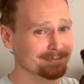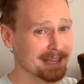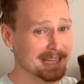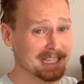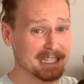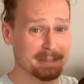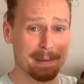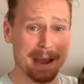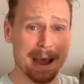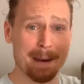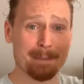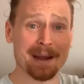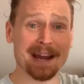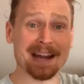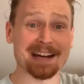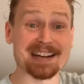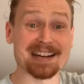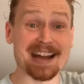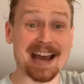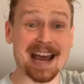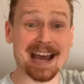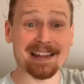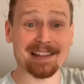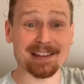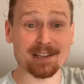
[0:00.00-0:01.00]
And to Batman
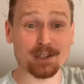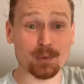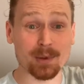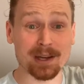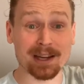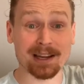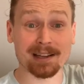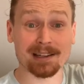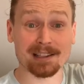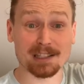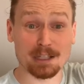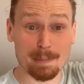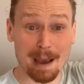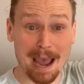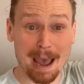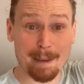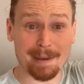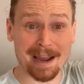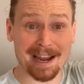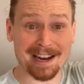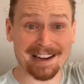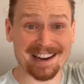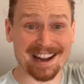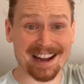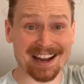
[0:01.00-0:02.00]
Day this weekend. To
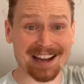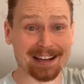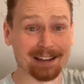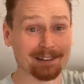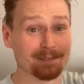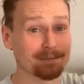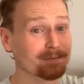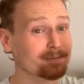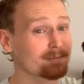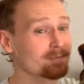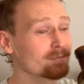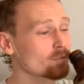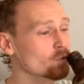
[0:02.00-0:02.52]
Batman Day!